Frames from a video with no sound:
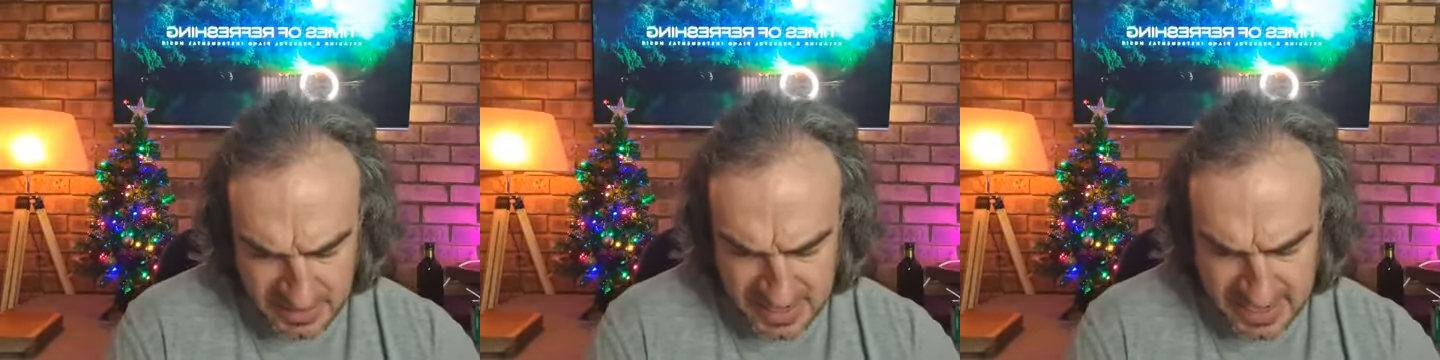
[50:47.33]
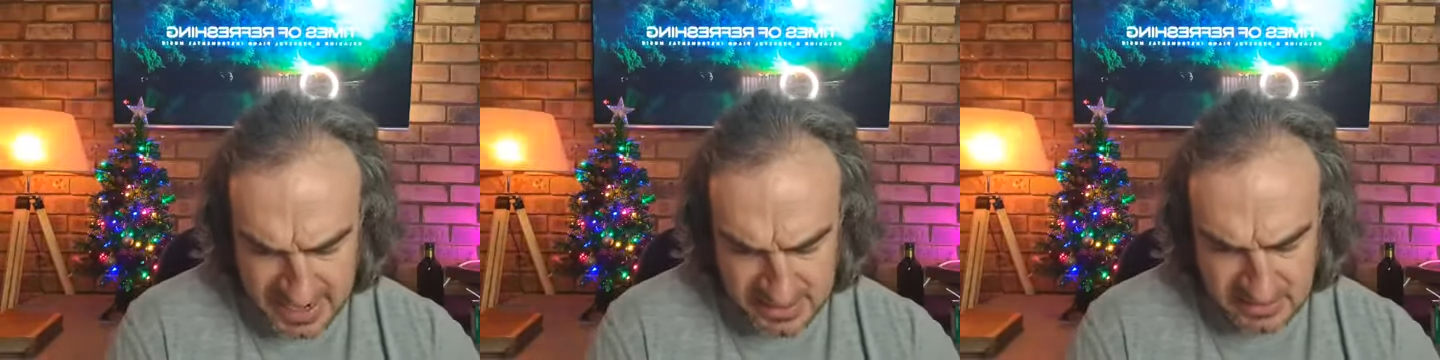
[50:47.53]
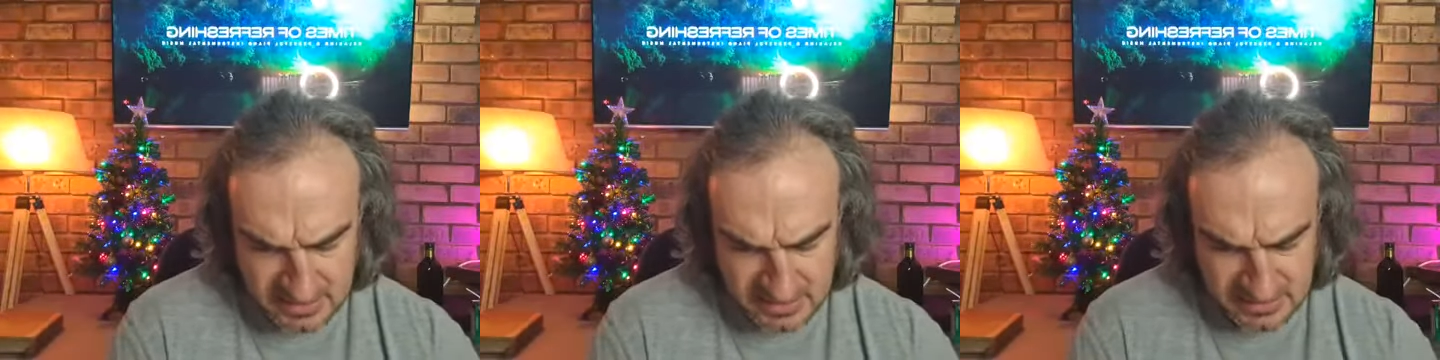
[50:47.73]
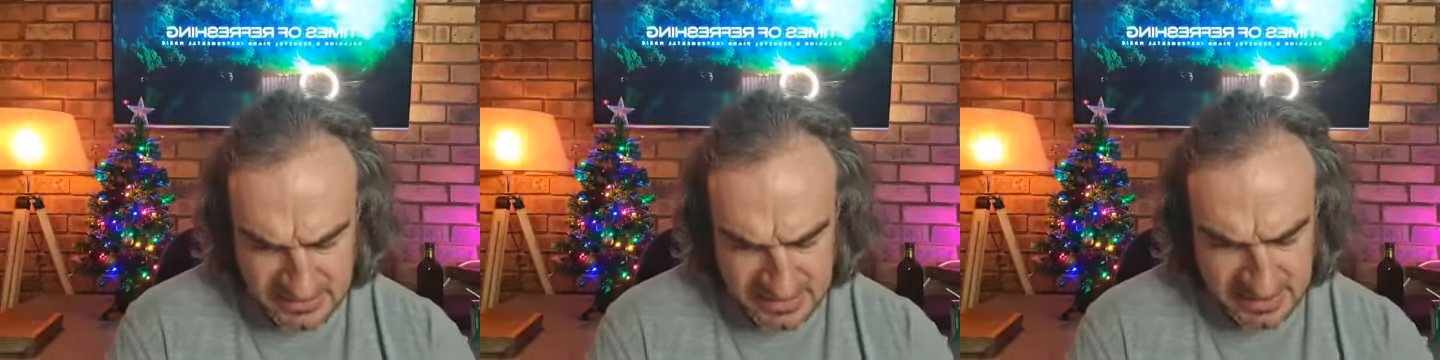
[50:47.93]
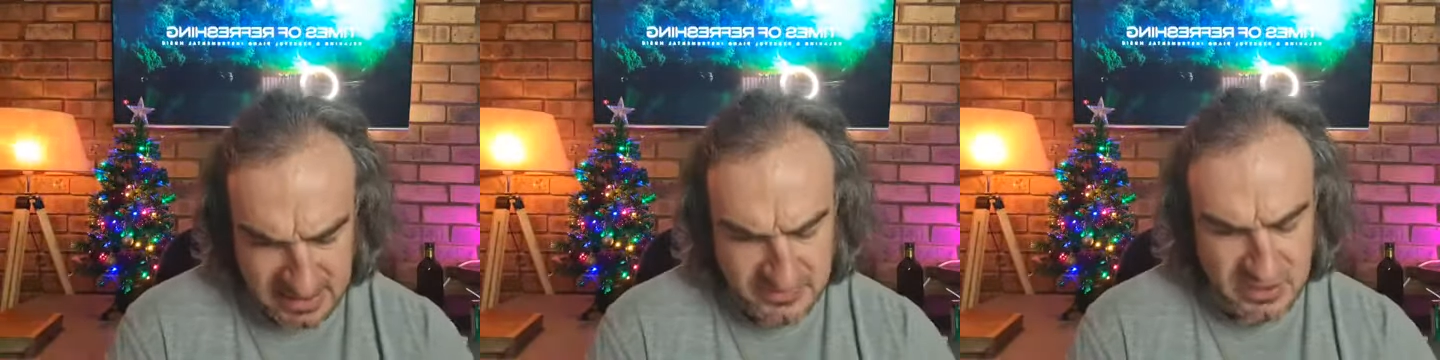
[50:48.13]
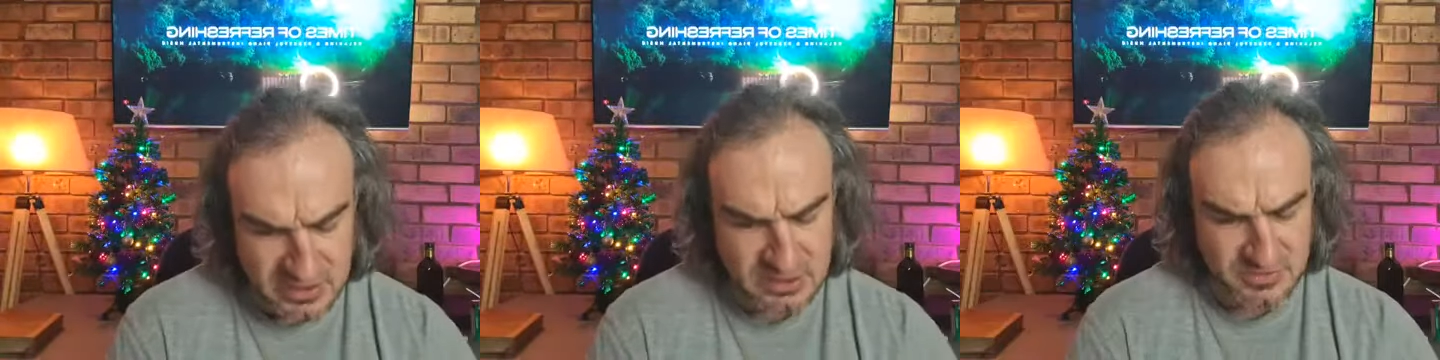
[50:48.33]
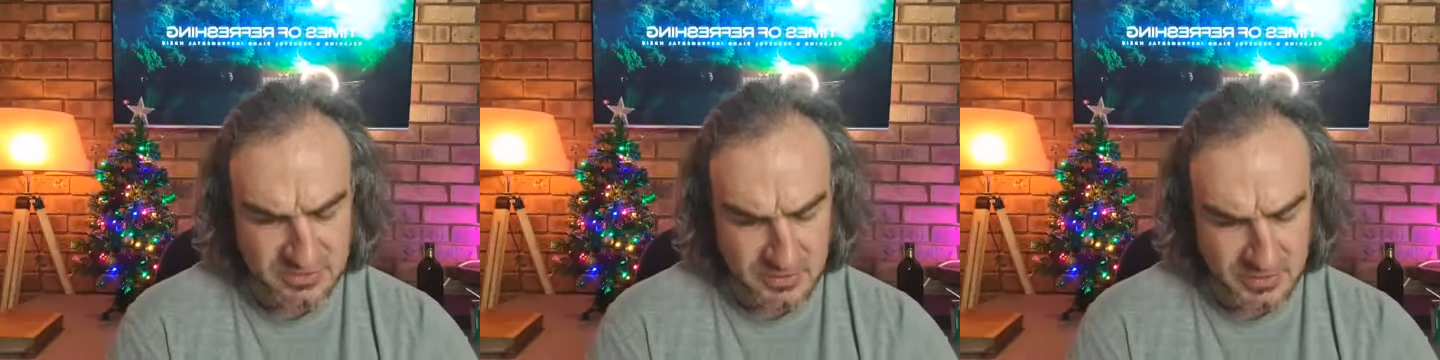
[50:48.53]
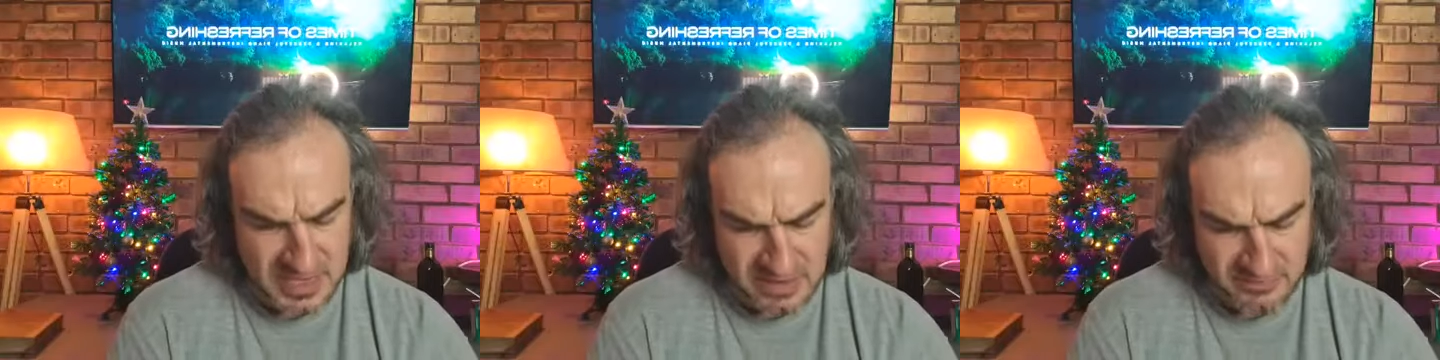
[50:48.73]
and deliverance
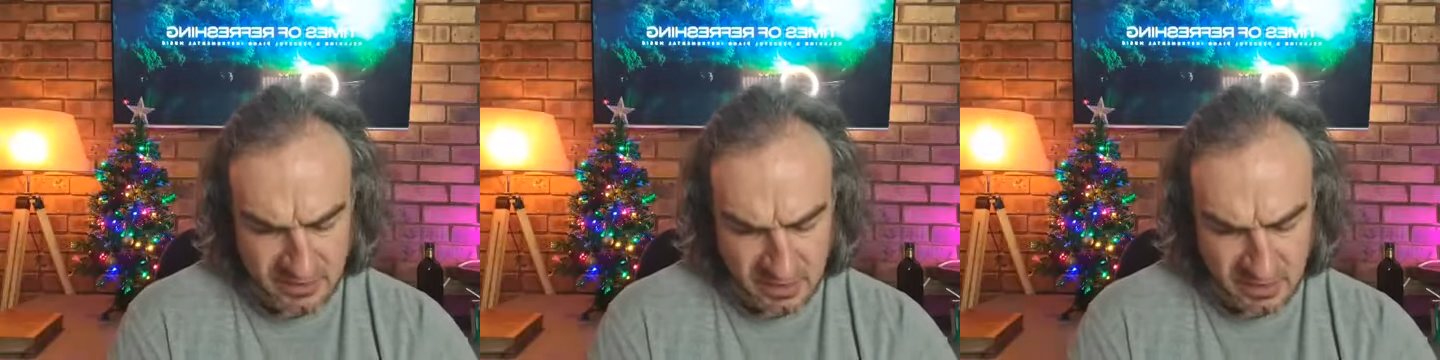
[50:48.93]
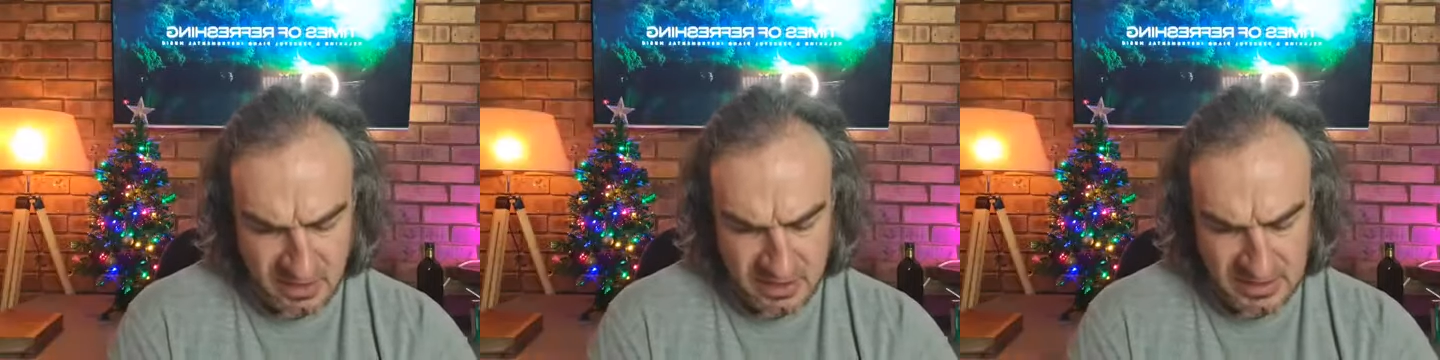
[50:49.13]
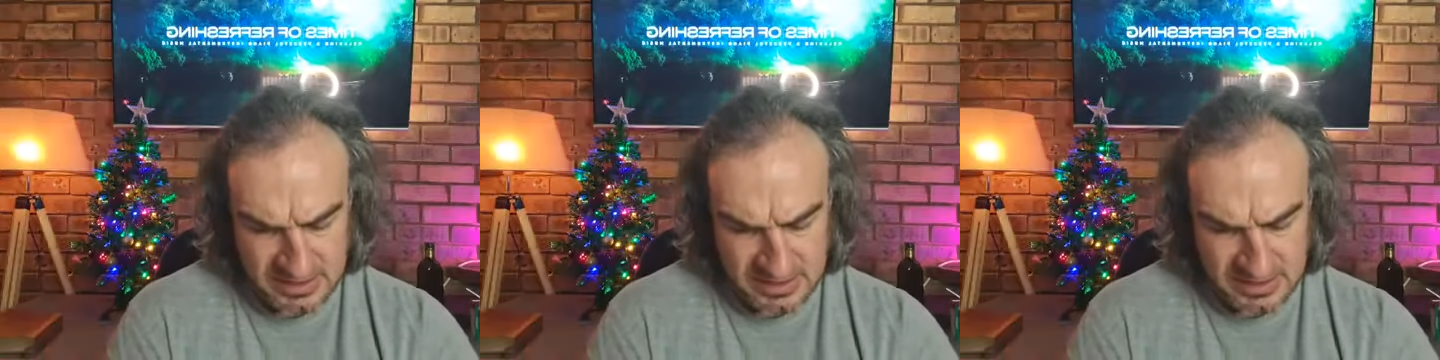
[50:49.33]
from evil.